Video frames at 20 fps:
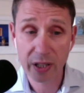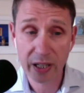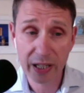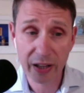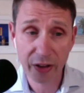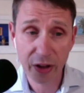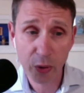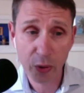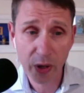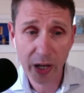and
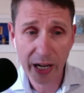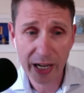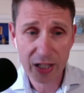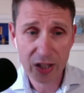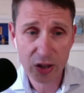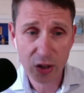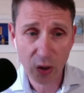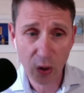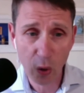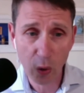in the UK
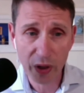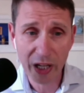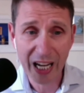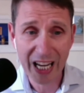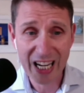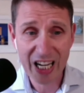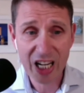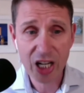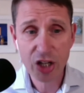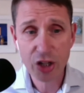it's called
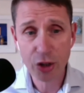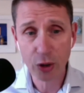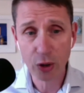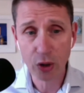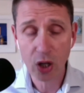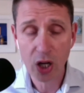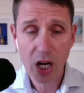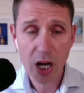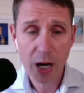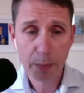
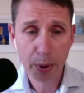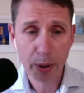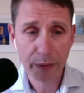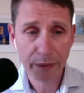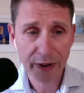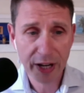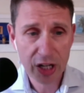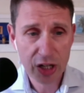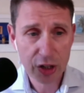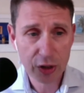initial
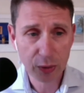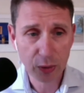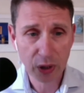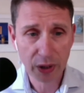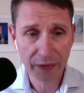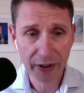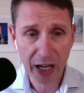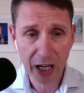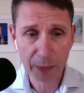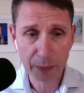professional
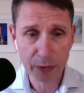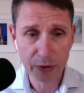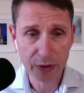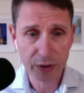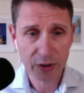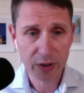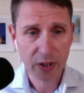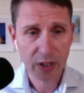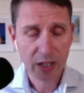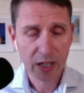
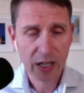development.